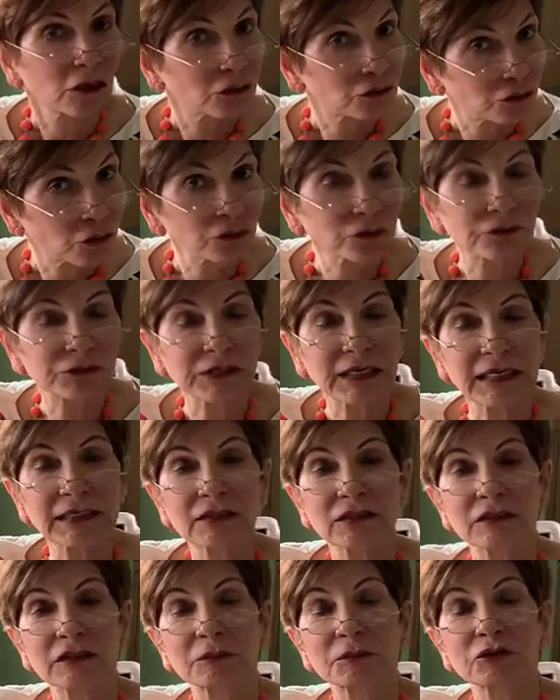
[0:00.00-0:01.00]
Don't forget
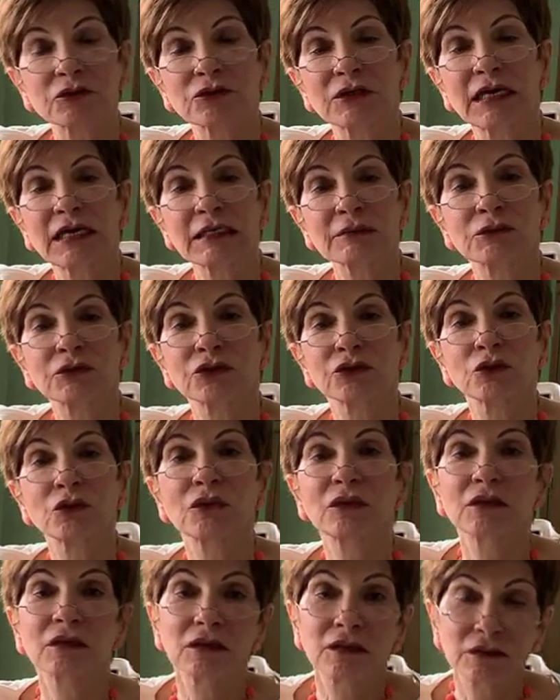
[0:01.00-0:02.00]
to subscribe to
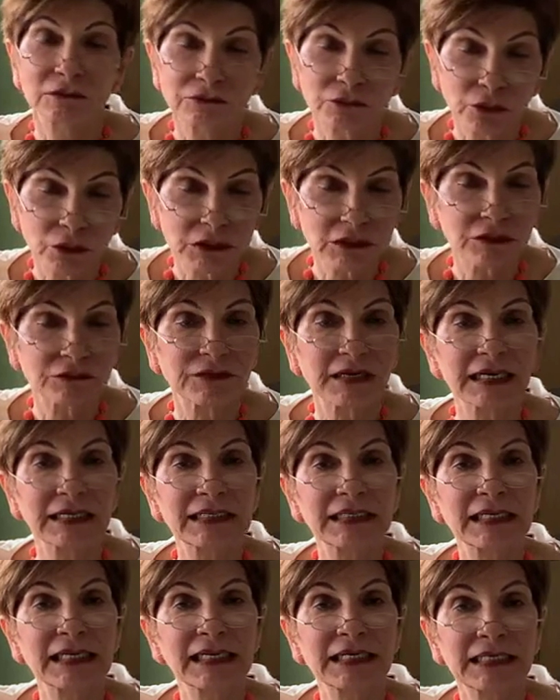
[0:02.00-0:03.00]
the voice of
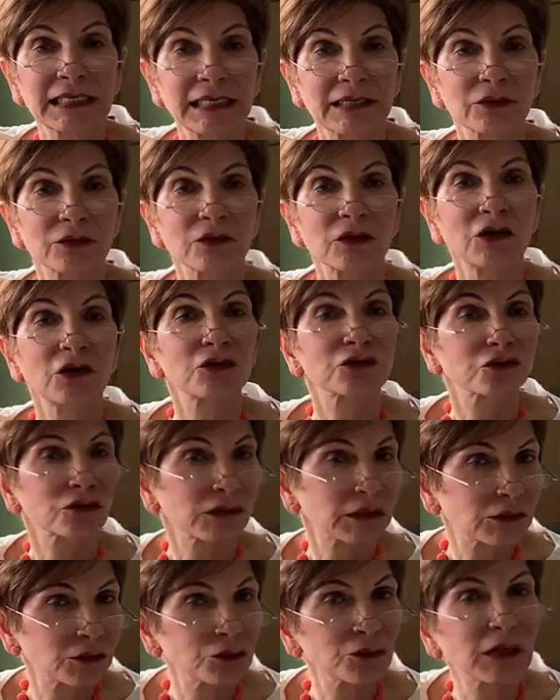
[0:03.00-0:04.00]
Heidie Calero so
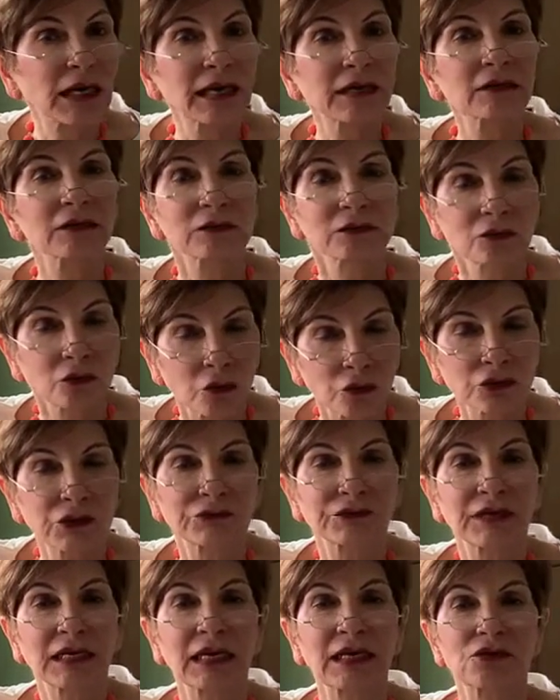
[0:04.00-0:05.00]
that you get
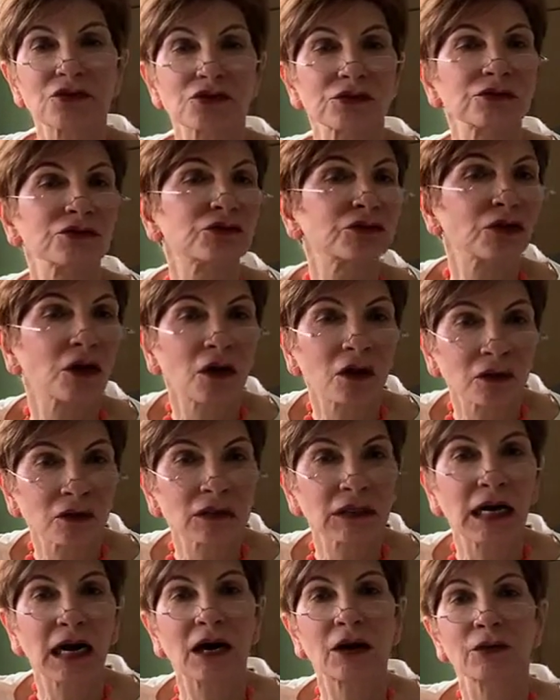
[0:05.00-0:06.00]
notifications
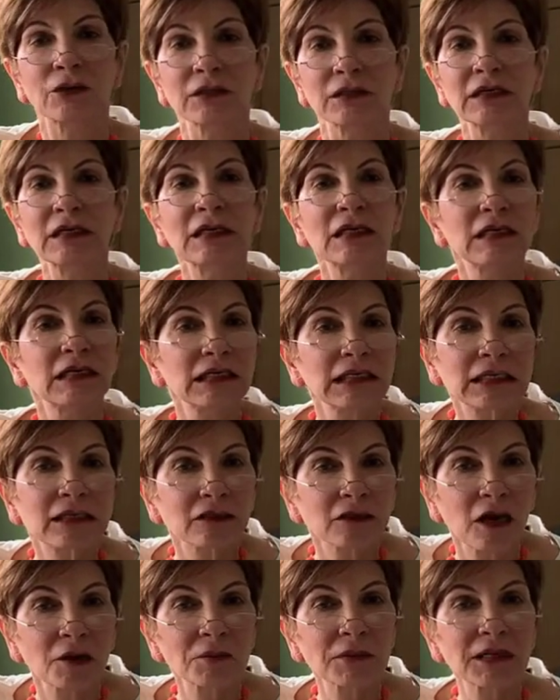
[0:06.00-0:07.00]
on our
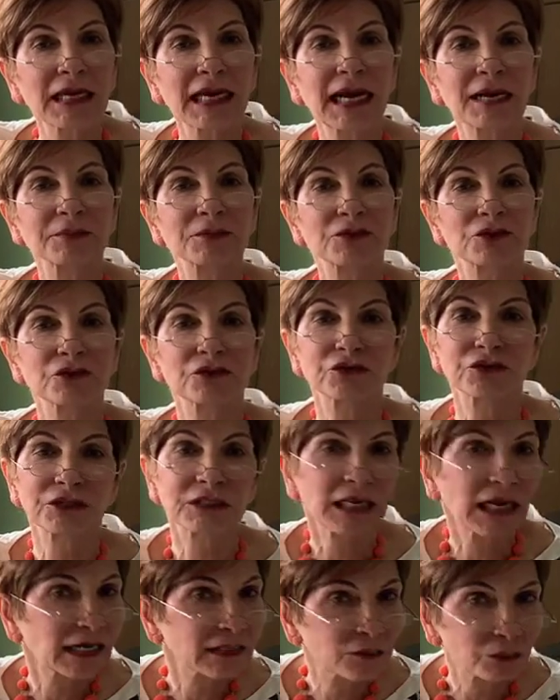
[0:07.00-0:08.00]
economic
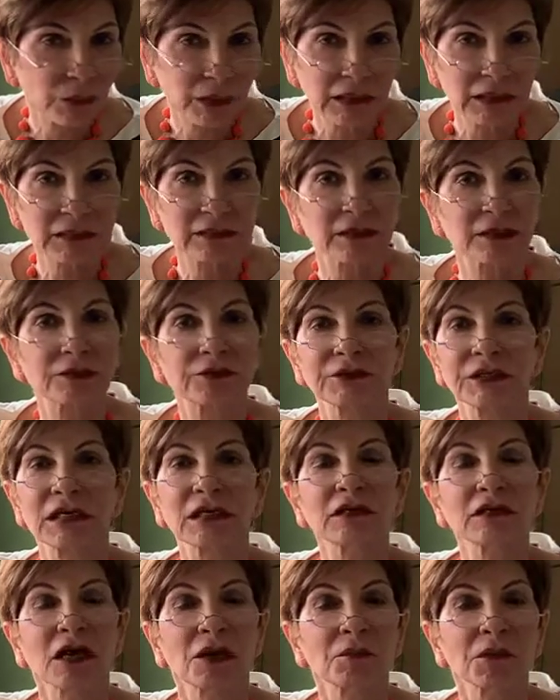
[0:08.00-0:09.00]
capsules as well as other
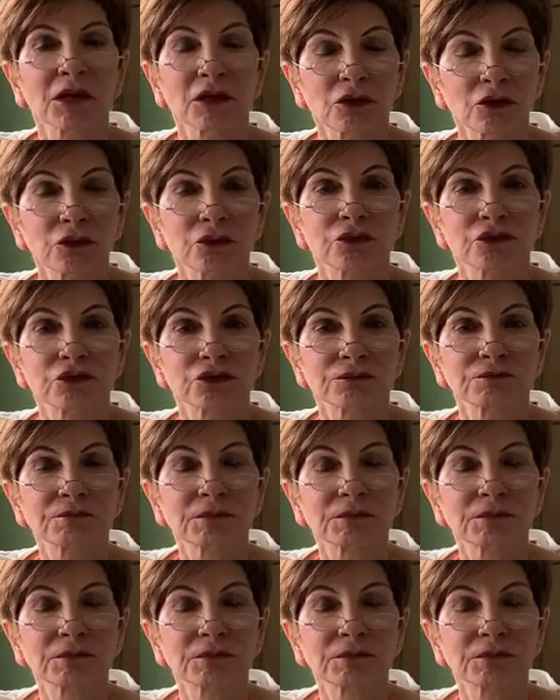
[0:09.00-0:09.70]
economic news.